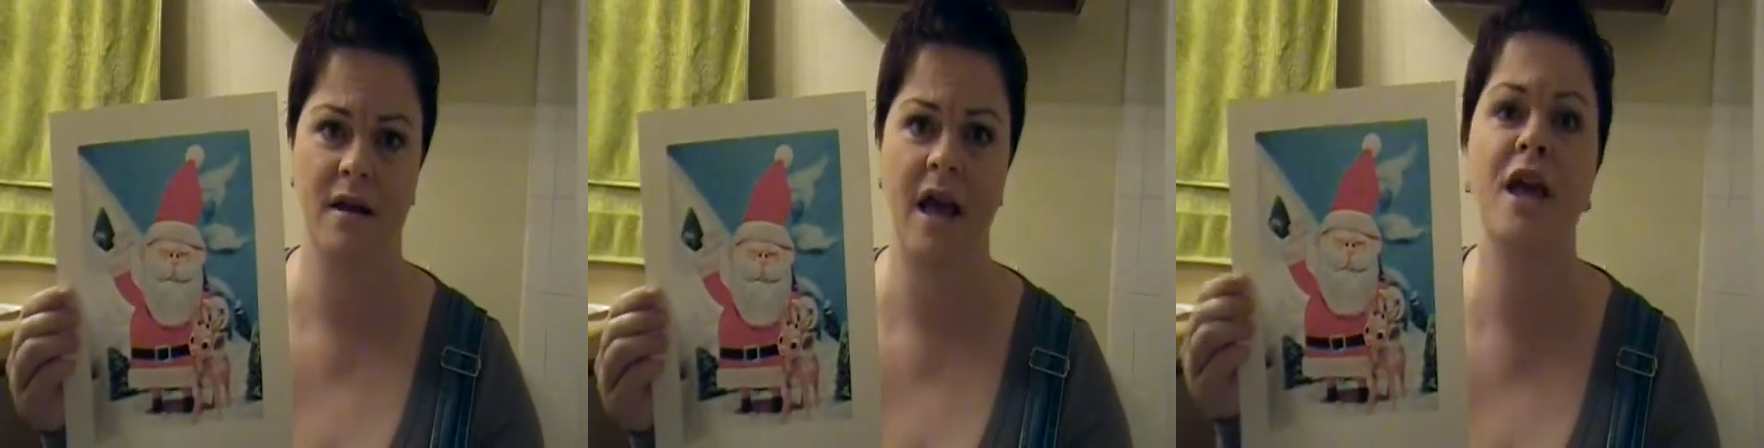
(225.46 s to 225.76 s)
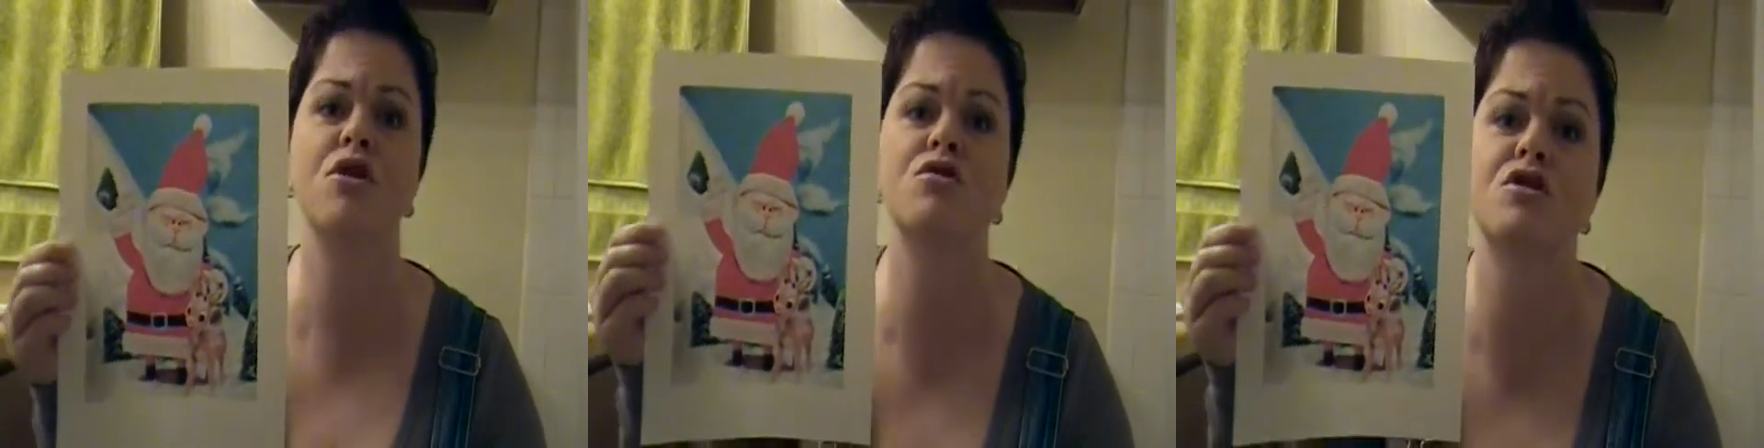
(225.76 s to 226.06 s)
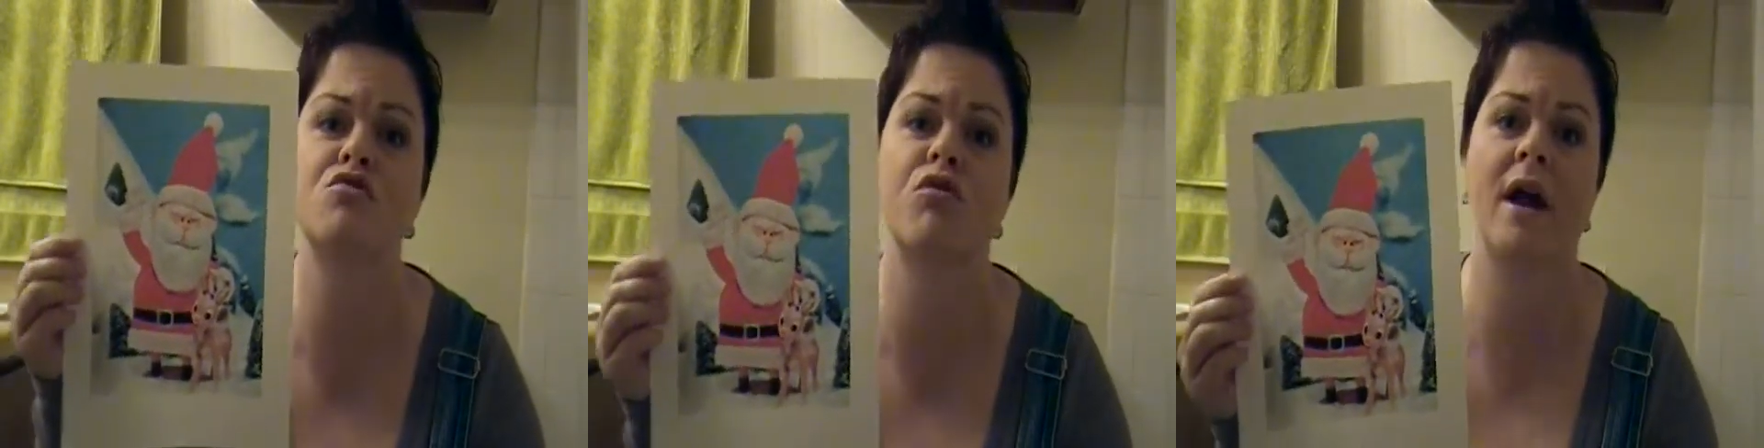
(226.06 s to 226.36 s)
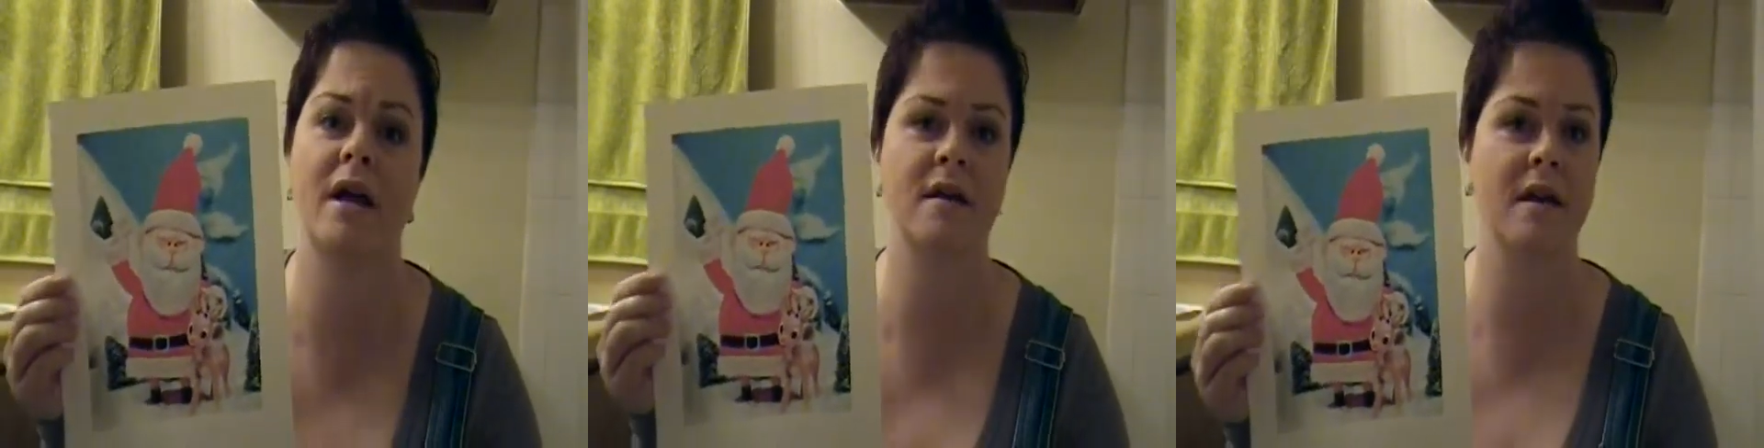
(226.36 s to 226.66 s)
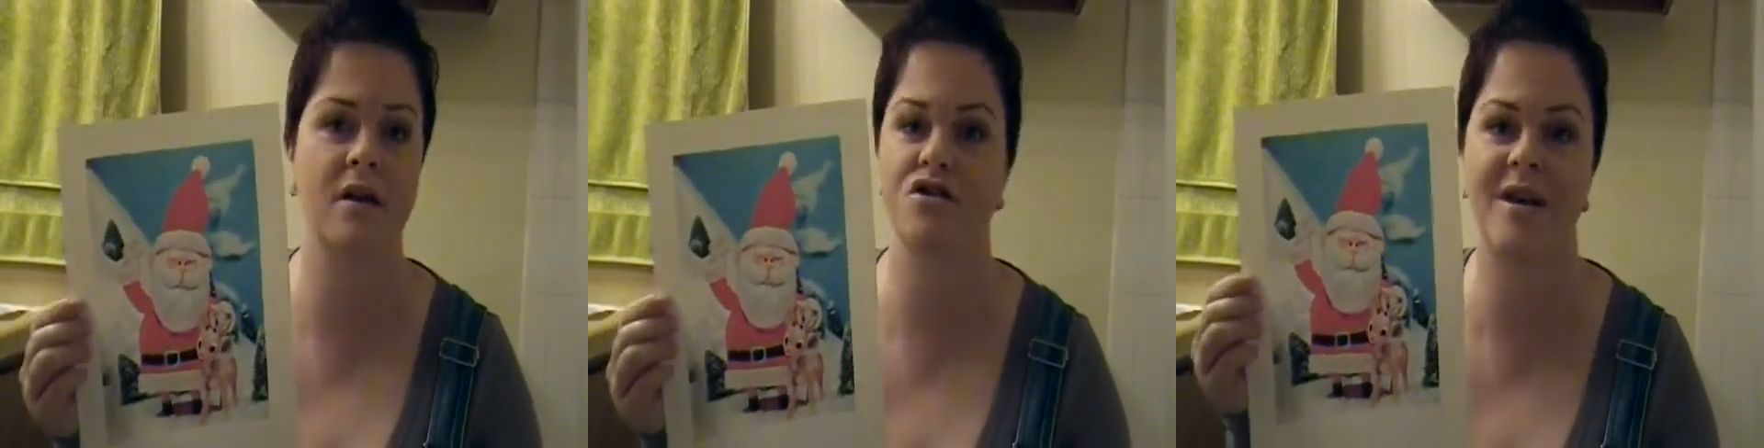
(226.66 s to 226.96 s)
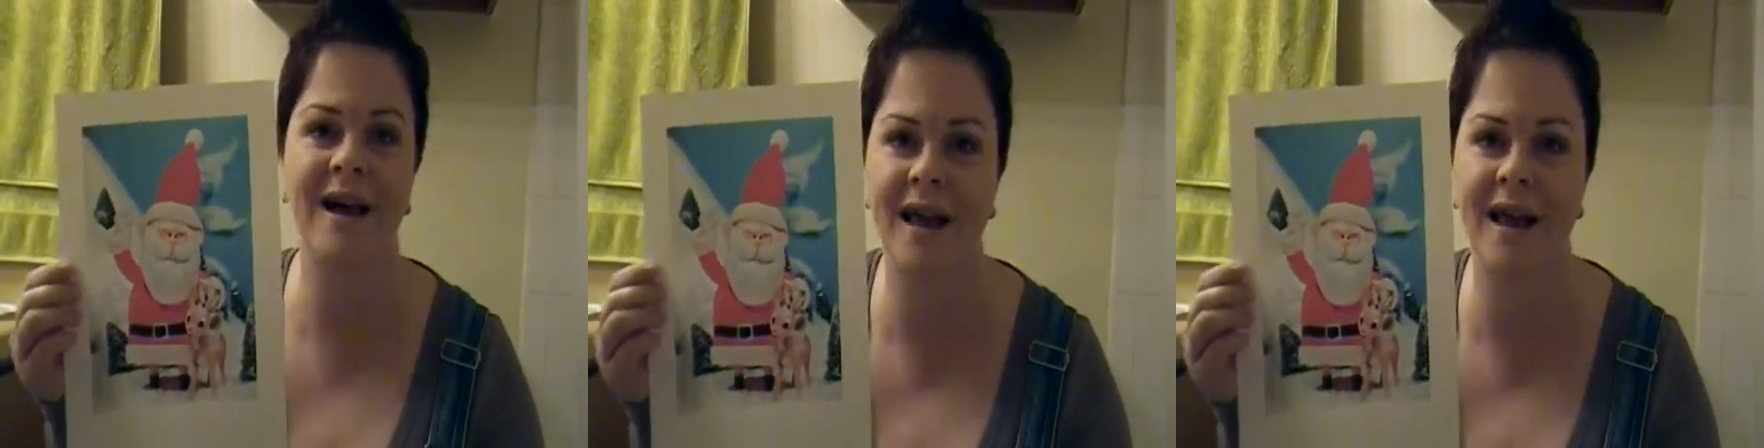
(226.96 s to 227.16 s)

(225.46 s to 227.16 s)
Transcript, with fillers: He uses reindeers, not